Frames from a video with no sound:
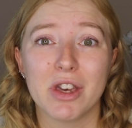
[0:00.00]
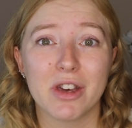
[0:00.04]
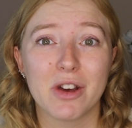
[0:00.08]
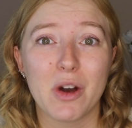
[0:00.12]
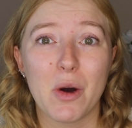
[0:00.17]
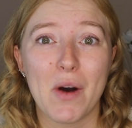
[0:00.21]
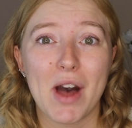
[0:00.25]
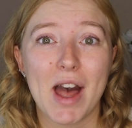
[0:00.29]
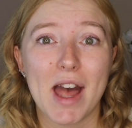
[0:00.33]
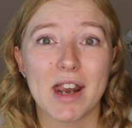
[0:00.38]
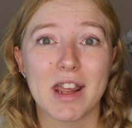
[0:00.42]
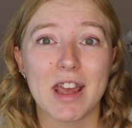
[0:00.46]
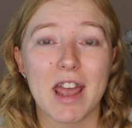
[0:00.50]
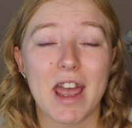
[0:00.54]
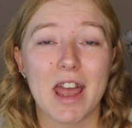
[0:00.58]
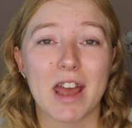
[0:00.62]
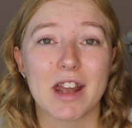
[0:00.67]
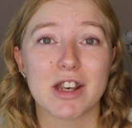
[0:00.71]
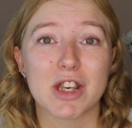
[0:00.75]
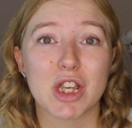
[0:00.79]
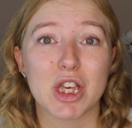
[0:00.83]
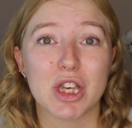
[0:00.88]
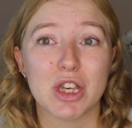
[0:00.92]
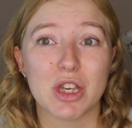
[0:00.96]
can go ahead
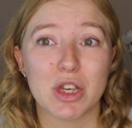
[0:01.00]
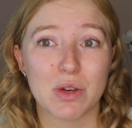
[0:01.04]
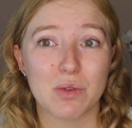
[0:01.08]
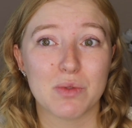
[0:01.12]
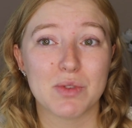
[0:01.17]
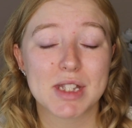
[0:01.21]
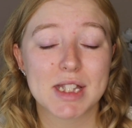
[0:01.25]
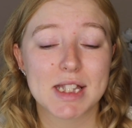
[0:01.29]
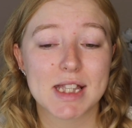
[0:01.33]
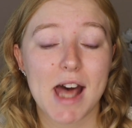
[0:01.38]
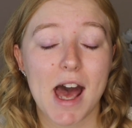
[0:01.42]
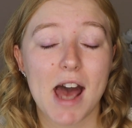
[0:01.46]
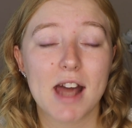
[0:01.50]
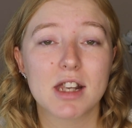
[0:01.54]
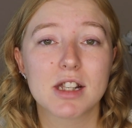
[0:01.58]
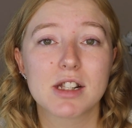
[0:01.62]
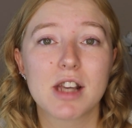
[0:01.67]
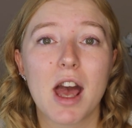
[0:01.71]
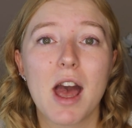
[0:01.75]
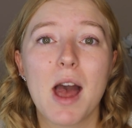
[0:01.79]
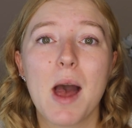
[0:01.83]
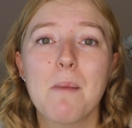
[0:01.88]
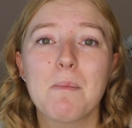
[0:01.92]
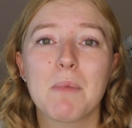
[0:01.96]
and use that
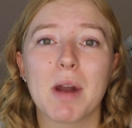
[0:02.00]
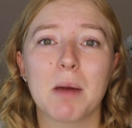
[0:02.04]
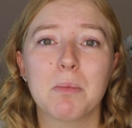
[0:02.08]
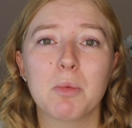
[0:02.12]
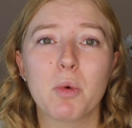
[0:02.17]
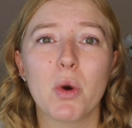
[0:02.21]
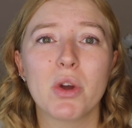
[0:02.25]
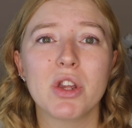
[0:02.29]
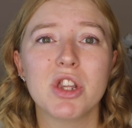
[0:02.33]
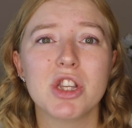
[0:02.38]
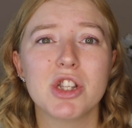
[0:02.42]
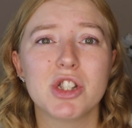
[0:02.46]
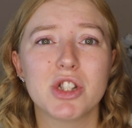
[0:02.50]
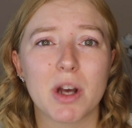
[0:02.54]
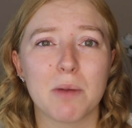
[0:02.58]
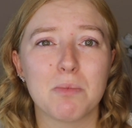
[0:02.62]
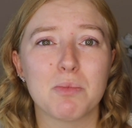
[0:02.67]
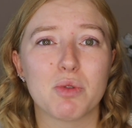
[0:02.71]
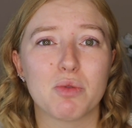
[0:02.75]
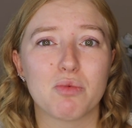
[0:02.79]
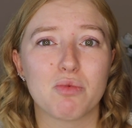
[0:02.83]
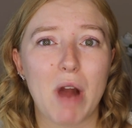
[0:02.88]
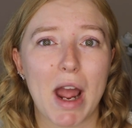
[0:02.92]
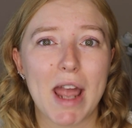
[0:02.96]
but I'm going to
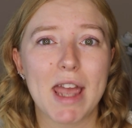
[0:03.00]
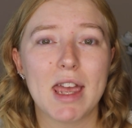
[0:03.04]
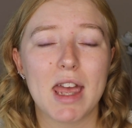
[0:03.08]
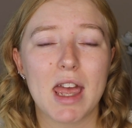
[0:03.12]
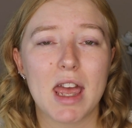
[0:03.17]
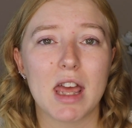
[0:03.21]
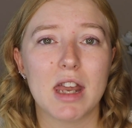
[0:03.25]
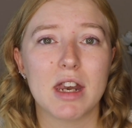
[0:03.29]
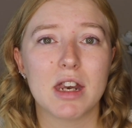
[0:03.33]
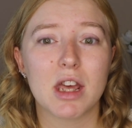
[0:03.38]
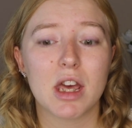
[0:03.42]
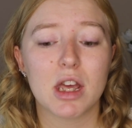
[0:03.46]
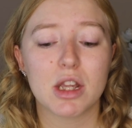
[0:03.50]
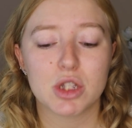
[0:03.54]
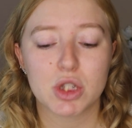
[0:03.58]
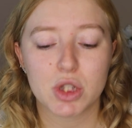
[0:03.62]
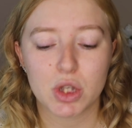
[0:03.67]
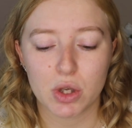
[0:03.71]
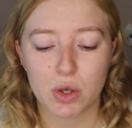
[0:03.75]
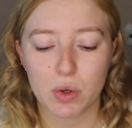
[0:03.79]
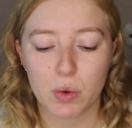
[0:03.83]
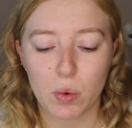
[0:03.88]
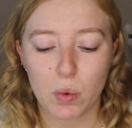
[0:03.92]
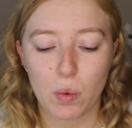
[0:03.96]
jump right
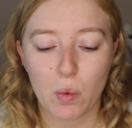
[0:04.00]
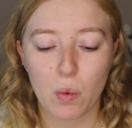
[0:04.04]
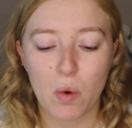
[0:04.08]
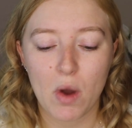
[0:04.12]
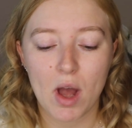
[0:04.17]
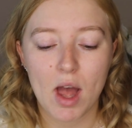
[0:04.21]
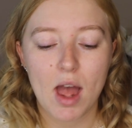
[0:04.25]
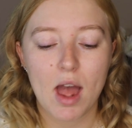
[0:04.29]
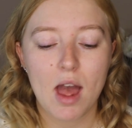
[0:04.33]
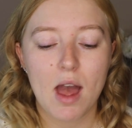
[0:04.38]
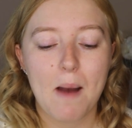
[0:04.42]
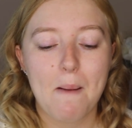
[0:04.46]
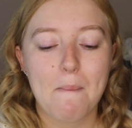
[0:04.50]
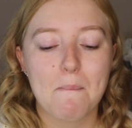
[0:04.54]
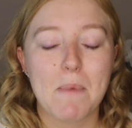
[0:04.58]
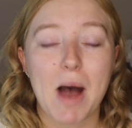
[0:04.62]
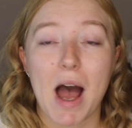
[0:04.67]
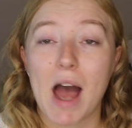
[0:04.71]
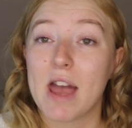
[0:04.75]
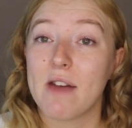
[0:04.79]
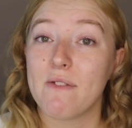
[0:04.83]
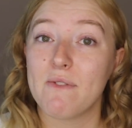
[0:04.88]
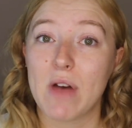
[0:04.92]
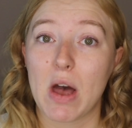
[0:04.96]
into
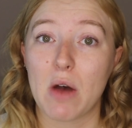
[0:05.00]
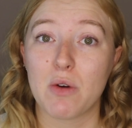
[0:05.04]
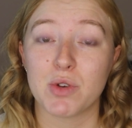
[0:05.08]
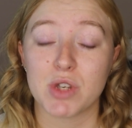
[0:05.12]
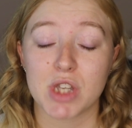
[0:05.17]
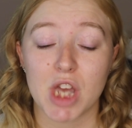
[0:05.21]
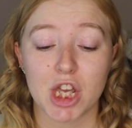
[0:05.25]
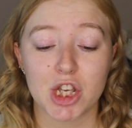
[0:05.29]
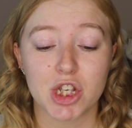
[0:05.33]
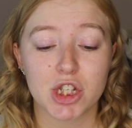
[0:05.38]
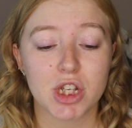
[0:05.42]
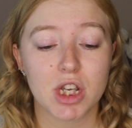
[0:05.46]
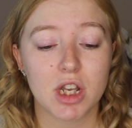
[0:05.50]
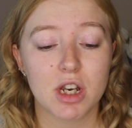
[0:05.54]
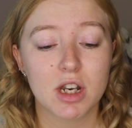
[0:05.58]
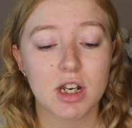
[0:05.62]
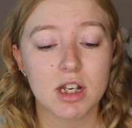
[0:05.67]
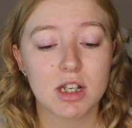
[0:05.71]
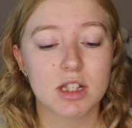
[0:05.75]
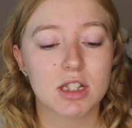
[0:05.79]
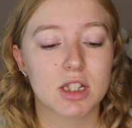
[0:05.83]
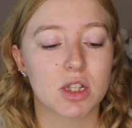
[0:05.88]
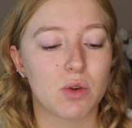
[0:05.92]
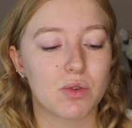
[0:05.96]
my
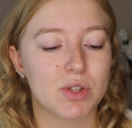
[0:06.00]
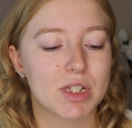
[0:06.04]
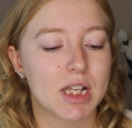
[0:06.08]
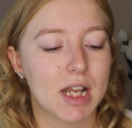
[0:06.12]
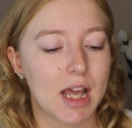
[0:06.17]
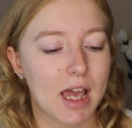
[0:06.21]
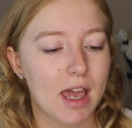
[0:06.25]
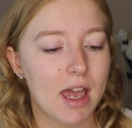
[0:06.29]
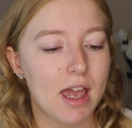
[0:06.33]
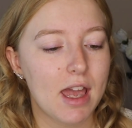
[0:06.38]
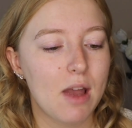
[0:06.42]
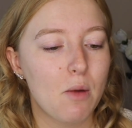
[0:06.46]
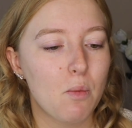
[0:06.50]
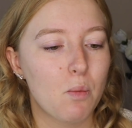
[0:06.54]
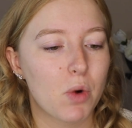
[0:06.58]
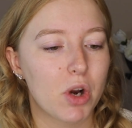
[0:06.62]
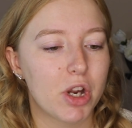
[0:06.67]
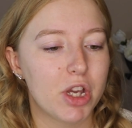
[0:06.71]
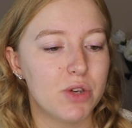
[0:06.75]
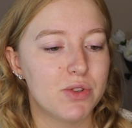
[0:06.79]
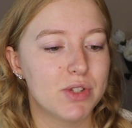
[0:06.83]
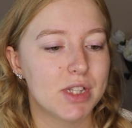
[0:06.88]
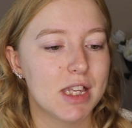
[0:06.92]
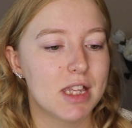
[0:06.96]
foundation. So today we're
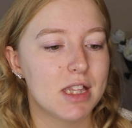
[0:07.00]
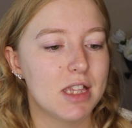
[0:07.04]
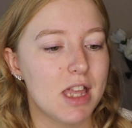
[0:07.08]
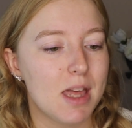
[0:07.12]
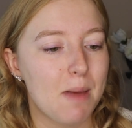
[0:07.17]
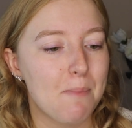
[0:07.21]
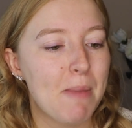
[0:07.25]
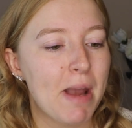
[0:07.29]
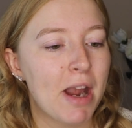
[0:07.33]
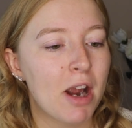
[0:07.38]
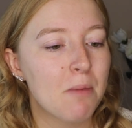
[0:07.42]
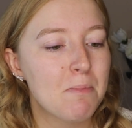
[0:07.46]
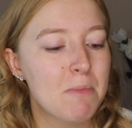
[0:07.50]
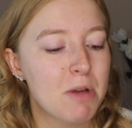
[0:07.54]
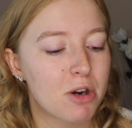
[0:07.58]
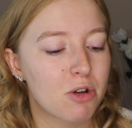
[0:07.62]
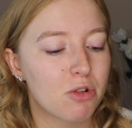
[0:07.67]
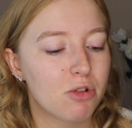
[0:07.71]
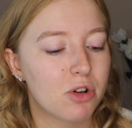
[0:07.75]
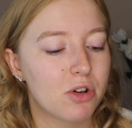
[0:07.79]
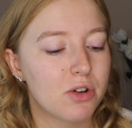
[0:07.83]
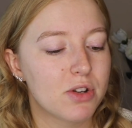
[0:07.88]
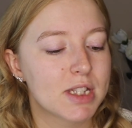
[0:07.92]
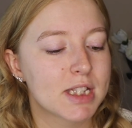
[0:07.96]
using the
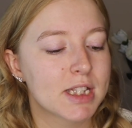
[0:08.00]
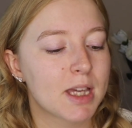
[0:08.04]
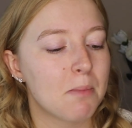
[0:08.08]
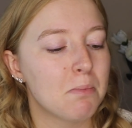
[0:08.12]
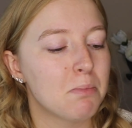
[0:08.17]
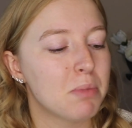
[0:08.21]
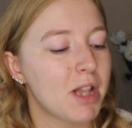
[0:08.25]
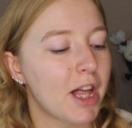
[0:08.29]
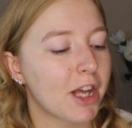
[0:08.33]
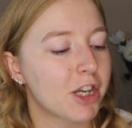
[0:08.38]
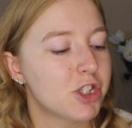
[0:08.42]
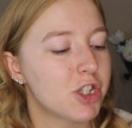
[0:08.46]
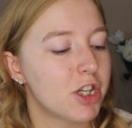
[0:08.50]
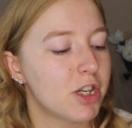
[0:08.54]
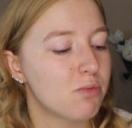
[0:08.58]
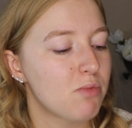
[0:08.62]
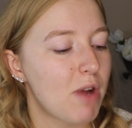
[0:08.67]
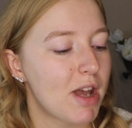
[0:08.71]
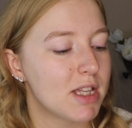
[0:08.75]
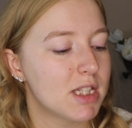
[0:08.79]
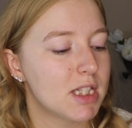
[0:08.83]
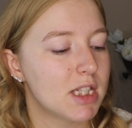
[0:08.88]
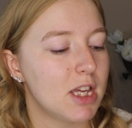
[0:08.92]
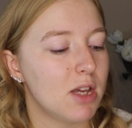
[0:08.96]
BareMinerals Complexion
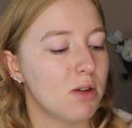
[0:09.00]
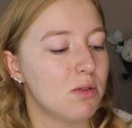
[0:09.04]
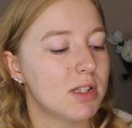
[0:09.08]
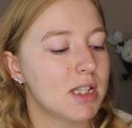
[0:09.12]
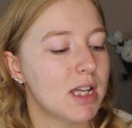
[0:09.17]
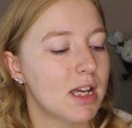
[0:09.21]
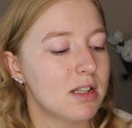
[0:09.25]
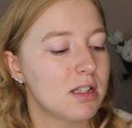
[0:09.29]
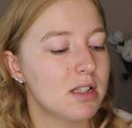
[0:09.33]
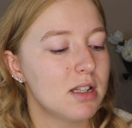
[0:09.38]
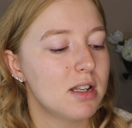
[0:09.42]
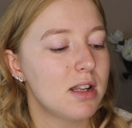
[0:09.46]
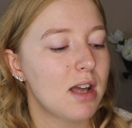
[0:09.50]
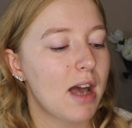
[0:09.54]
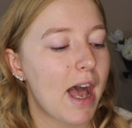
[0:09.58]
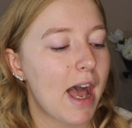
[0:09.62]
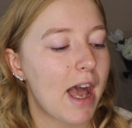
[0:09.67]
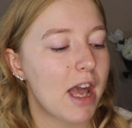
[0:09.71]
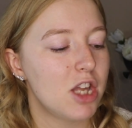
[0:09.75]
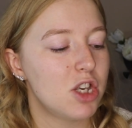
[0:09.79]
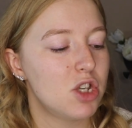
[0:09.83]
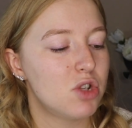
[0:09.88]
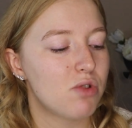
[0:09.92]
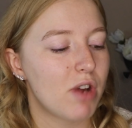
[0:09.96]
Rescue Tinted
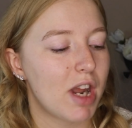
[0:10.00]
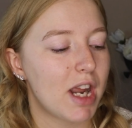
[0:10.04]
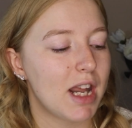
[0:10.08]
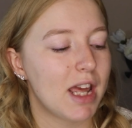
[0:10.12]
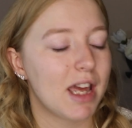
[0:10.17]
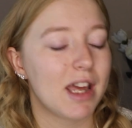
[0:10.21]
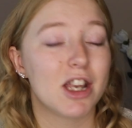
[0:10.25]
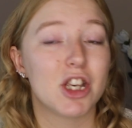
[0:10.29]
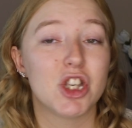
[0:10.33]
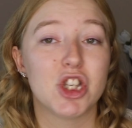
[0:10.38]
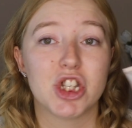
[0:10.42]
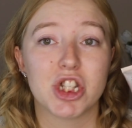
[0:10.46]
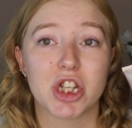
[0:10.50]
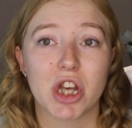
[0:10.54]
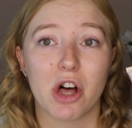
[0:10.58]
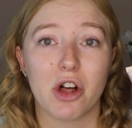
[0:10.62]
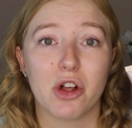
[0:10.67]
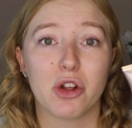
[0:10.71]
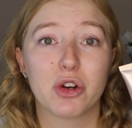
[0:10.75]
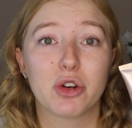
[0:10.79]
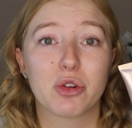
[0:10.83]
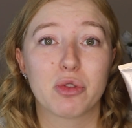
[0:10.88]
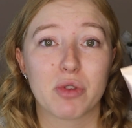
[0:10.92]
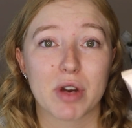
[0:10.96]
Hydrating
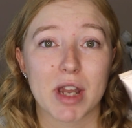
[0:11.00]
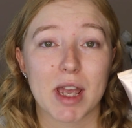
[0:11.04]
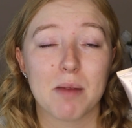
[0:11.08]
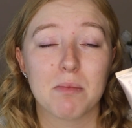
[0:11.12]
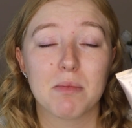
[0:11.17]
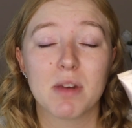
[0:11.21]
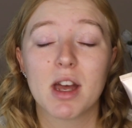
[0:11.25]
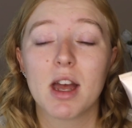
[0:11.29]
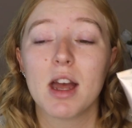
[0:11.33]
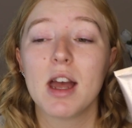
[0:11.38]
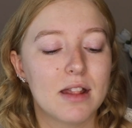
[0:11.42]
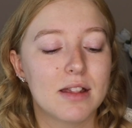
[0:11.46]
Gel Cream.